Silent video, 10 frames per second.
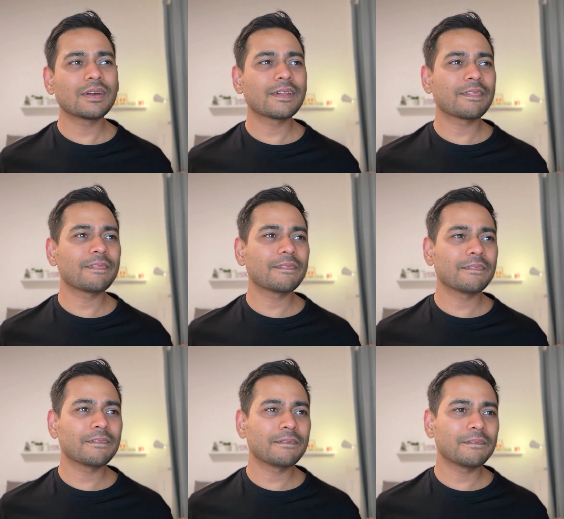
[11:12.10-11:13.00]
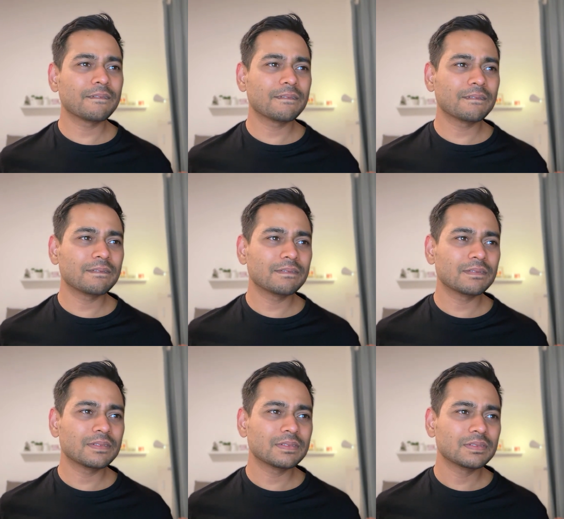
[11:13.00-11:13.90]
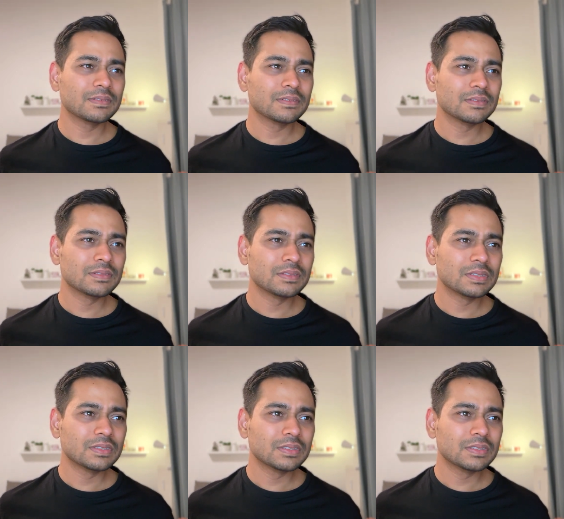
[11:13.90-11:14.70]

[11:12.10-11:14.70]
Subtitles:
(no one is talking)